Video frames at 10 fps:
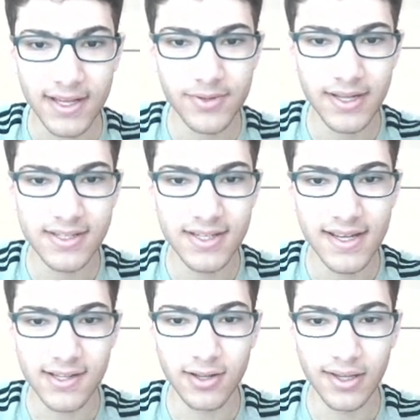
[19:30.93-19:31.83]
As you can see,
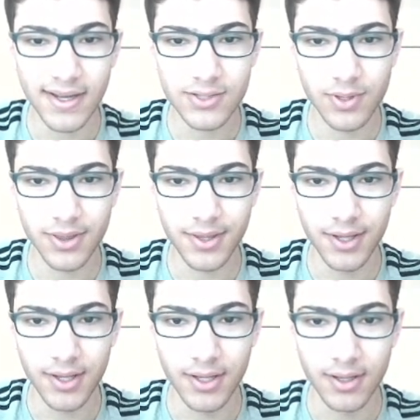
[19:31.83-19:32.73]
it collides with
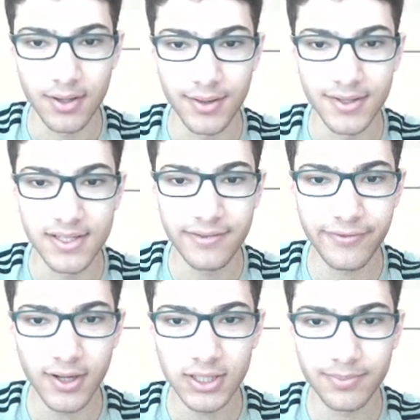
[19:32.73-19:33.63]
the
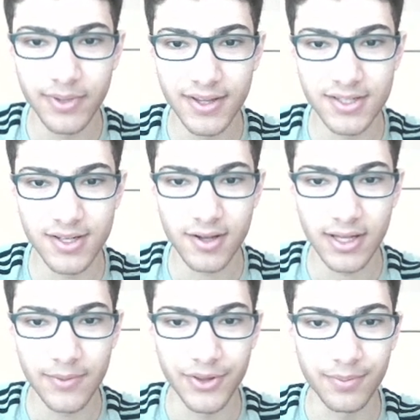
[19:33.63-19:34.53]
default, but it does not
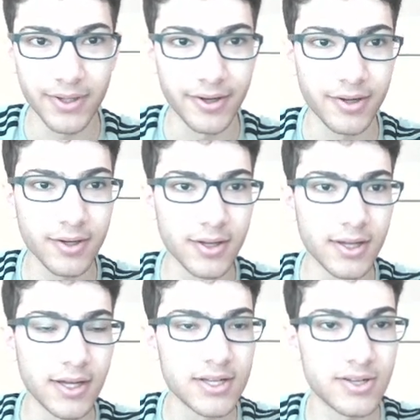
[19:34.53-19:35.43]
collide with the player.
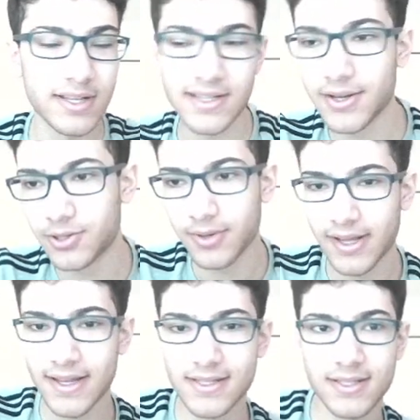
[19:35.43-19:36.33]
So that's how you do it,
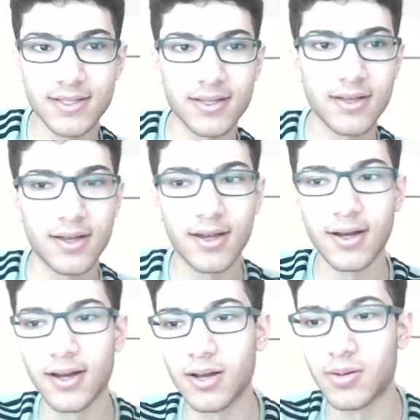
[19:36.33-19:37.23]
guys.
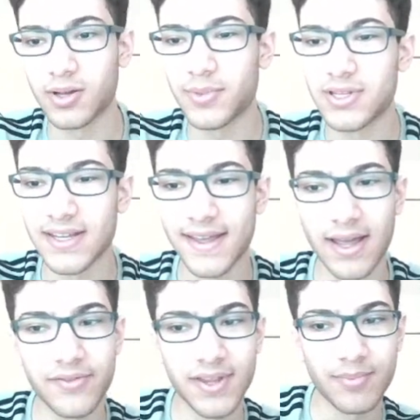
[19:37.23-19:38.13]
I'm going to be setting
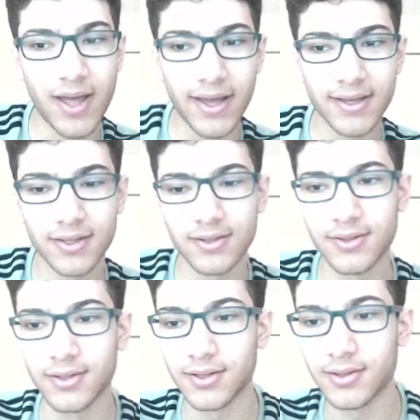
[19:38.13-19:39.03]
everything back
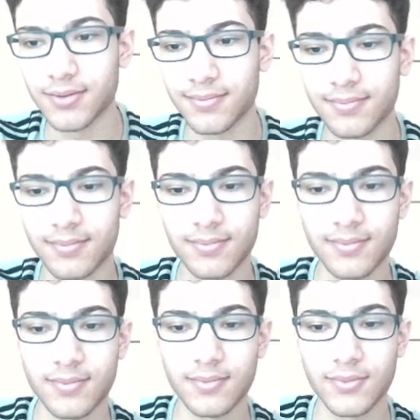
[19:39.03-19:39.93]
to
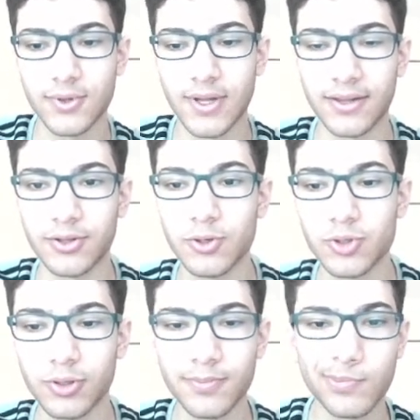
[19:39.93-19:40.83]
like the
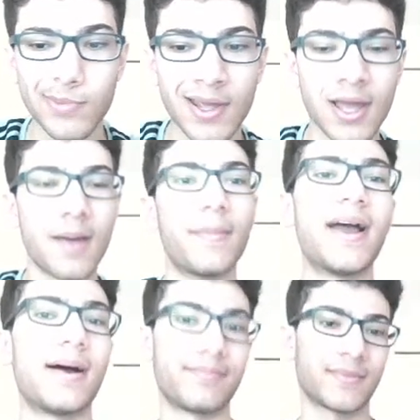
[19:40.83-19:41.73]
usual. But
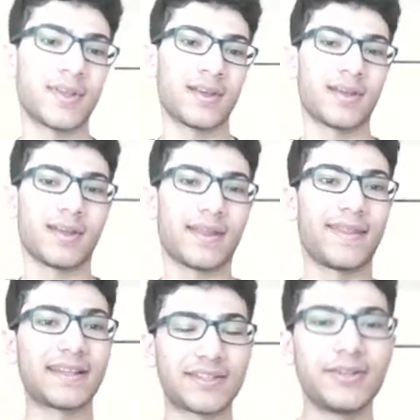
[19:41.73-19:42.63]
yeah,
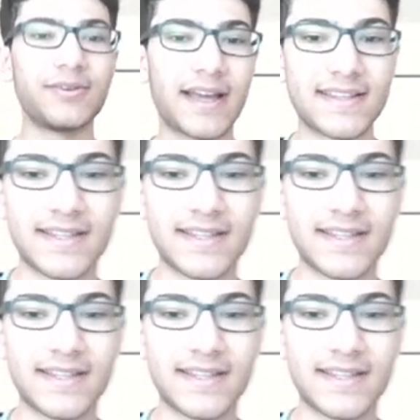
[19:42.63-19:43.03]
that's how you do it, guys.